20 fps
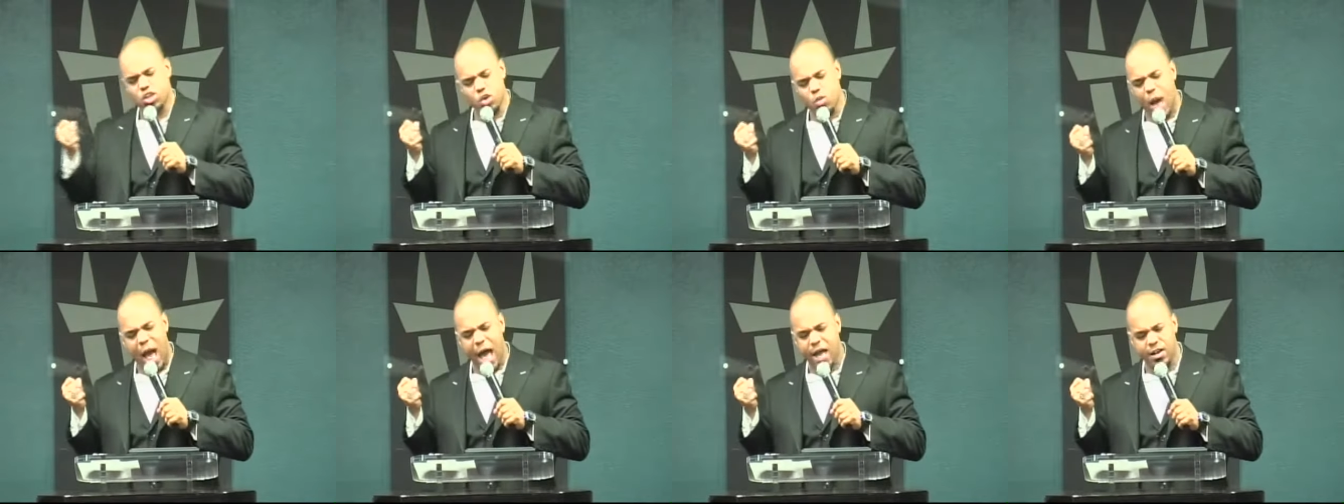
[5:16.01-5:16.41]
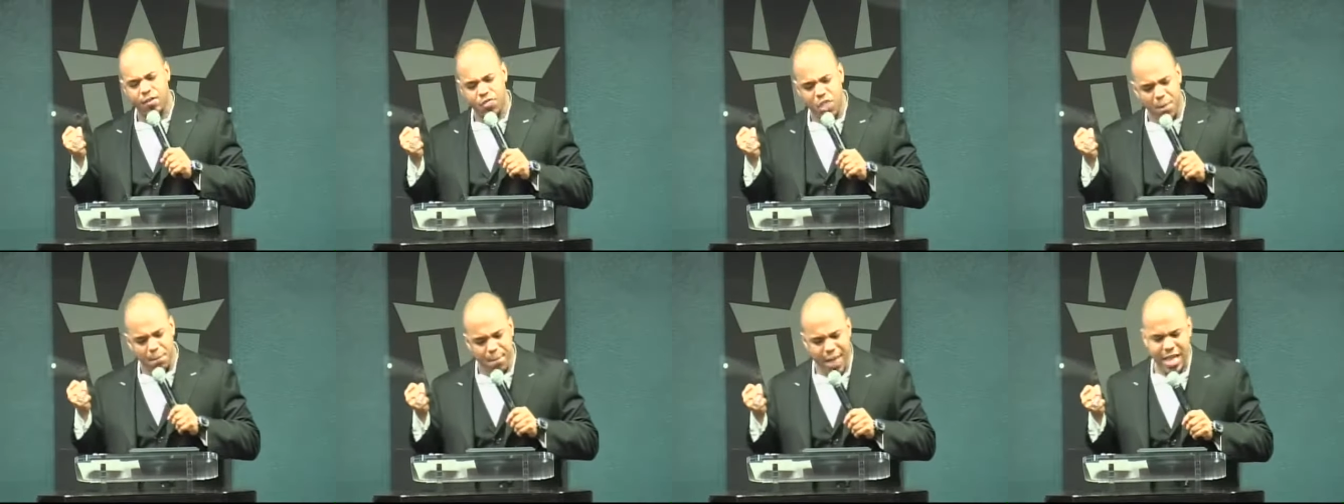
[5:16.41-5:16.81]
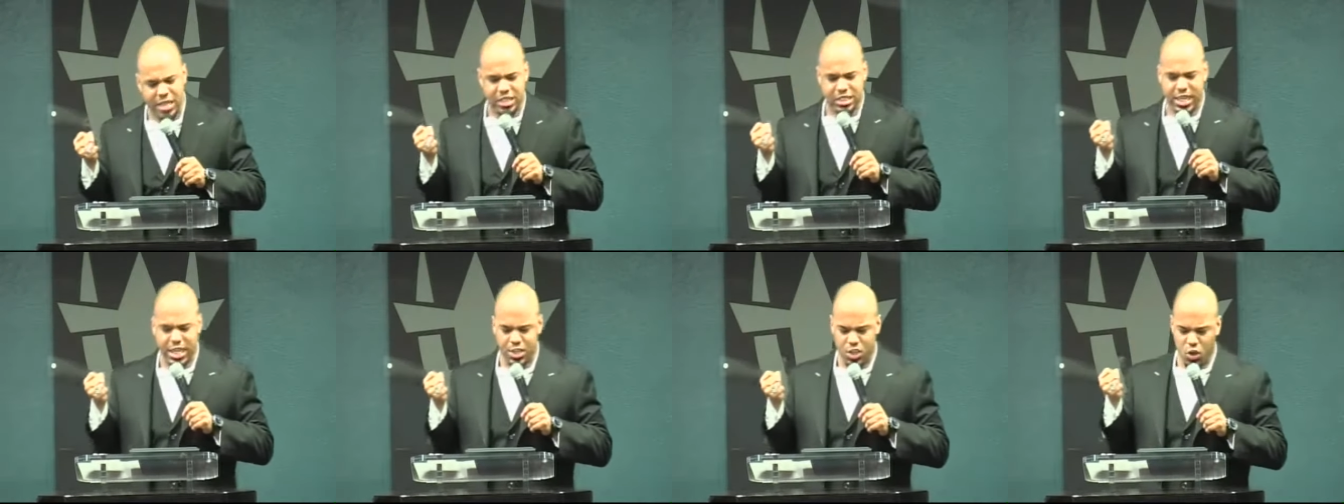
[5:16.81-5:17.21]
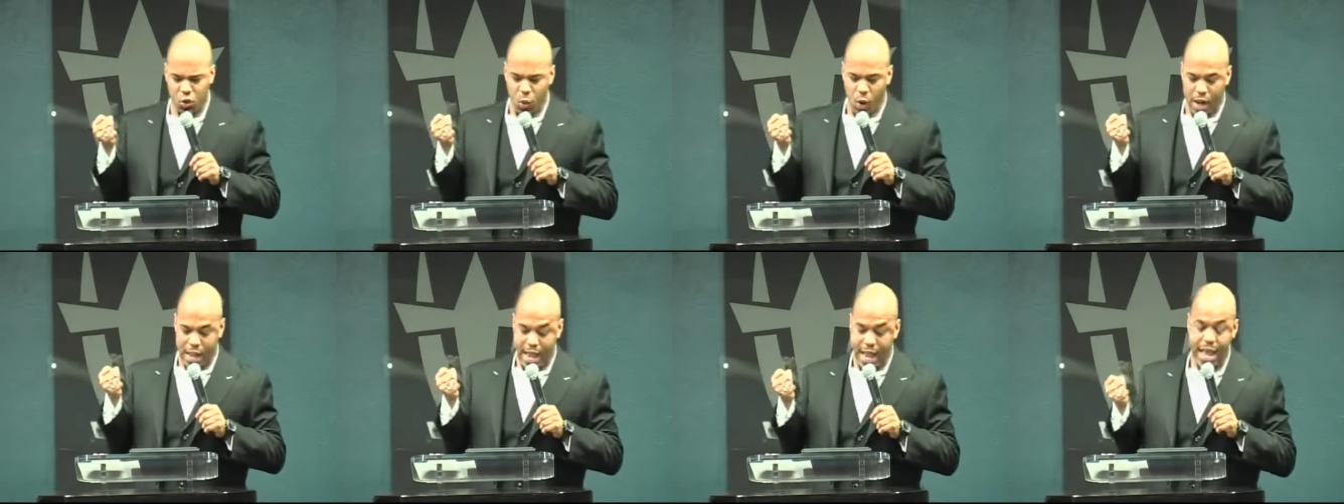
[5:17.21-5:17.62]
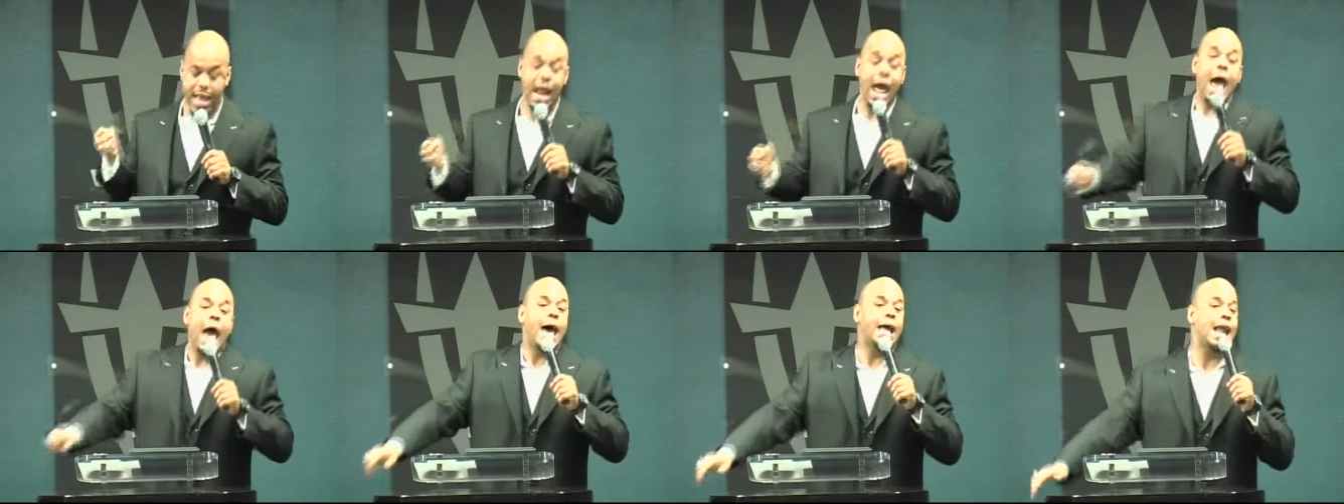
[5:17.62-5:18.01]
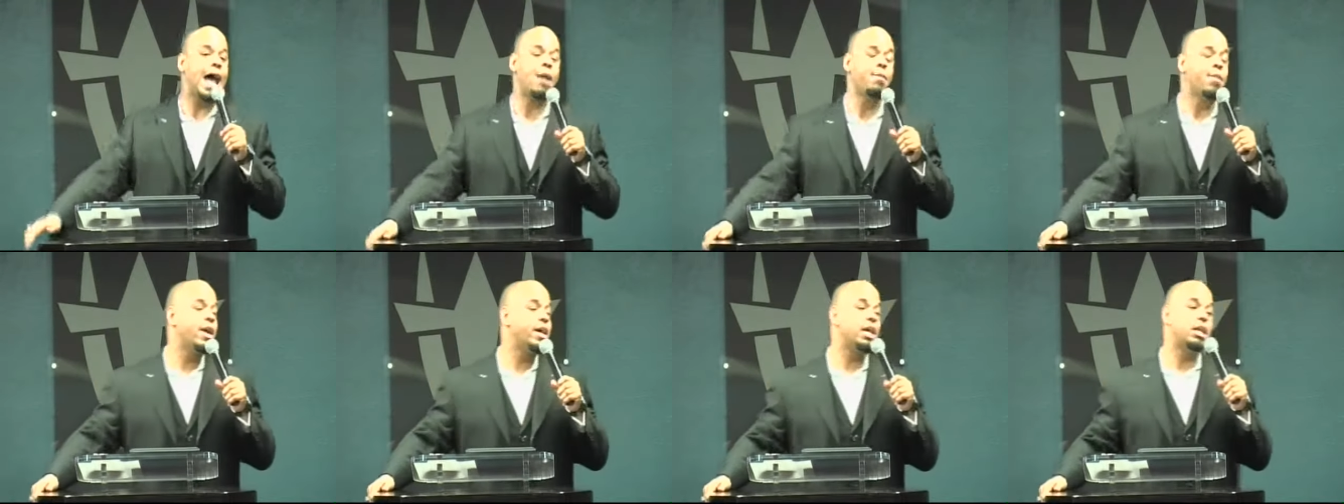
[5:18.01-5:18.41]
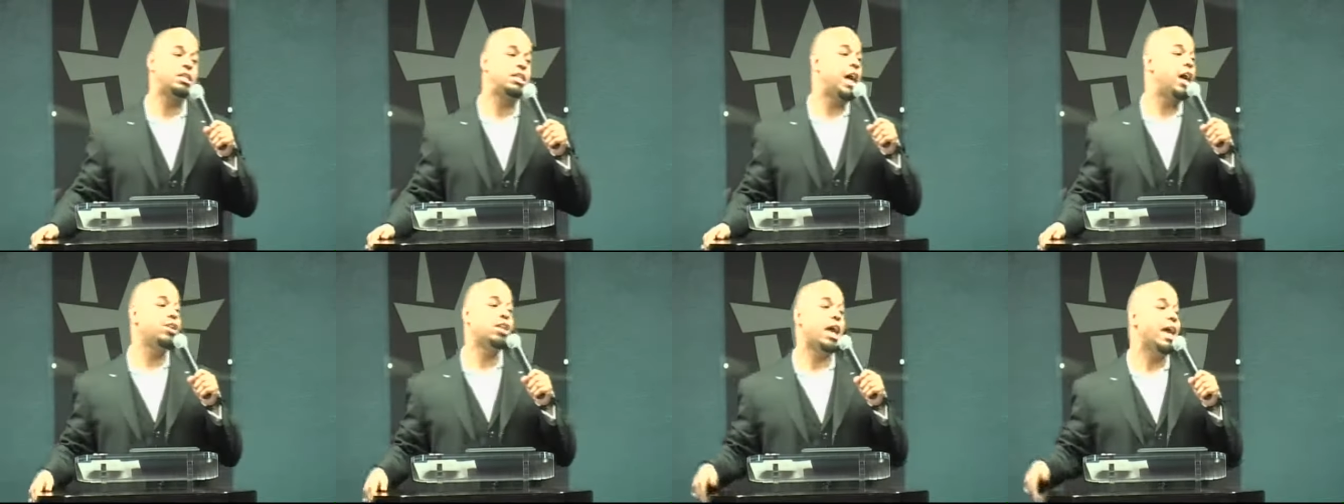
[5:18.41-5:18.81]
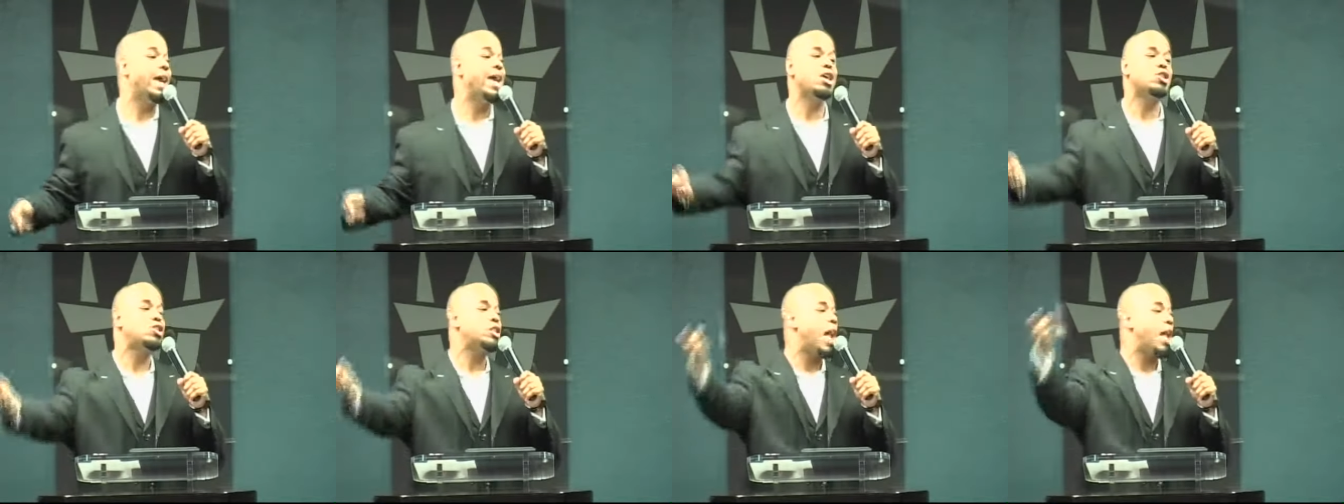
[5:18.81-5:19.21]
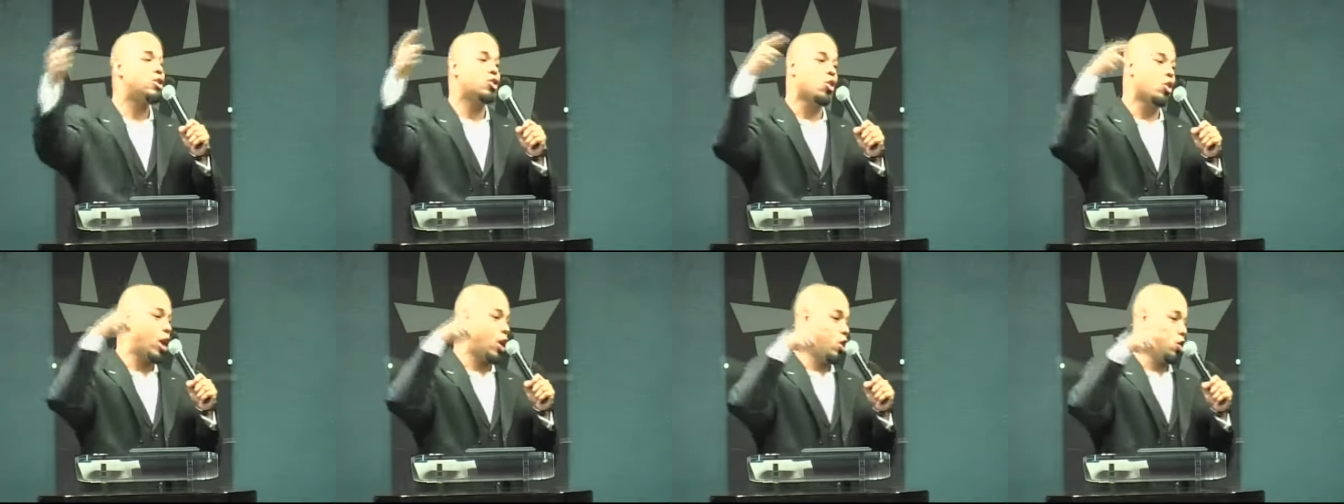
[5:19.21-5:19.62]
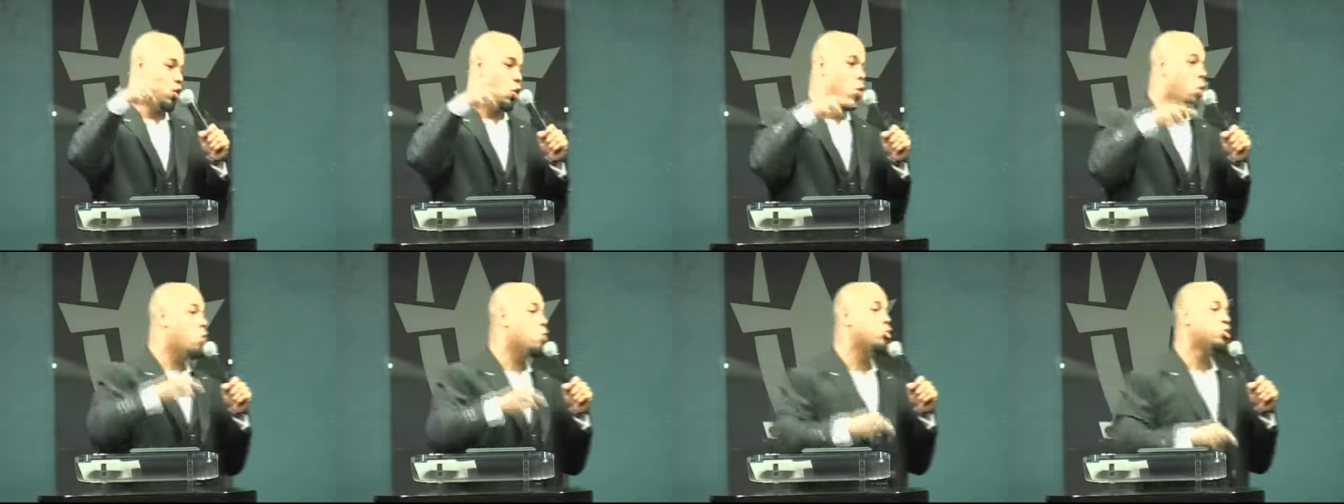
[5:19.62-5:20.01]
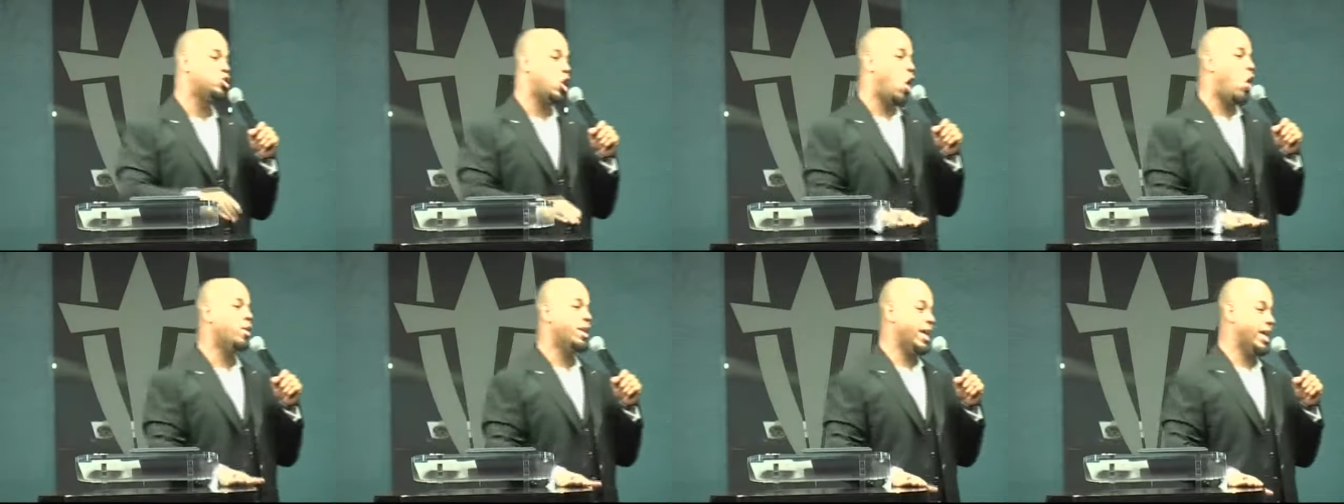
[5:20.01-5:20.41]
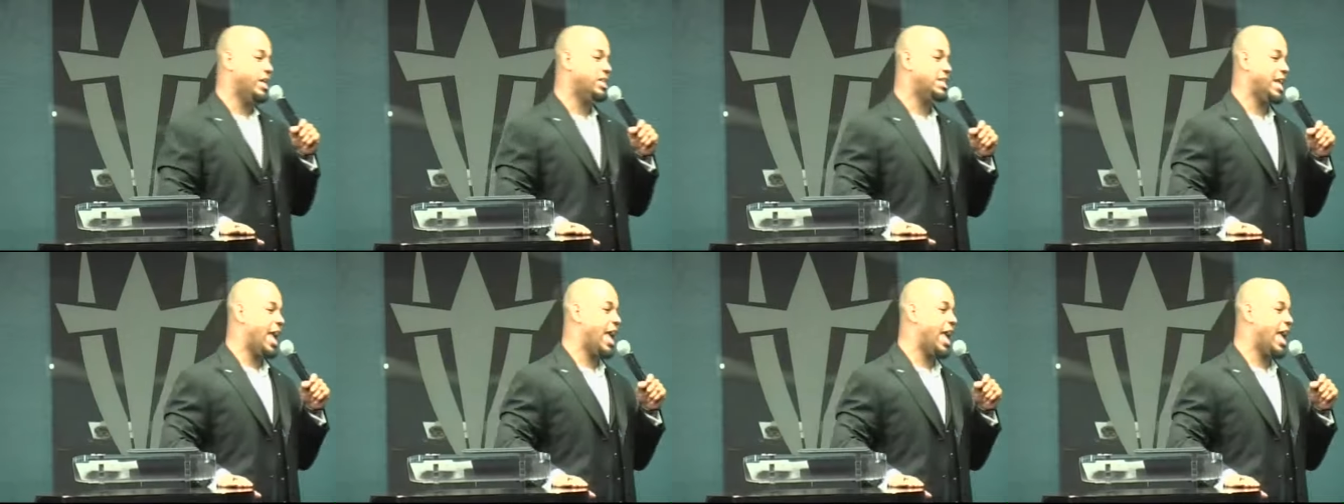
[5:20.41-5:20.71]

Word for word: you out of the mess that you were in. And I'm here to tell you he's not going to lose on his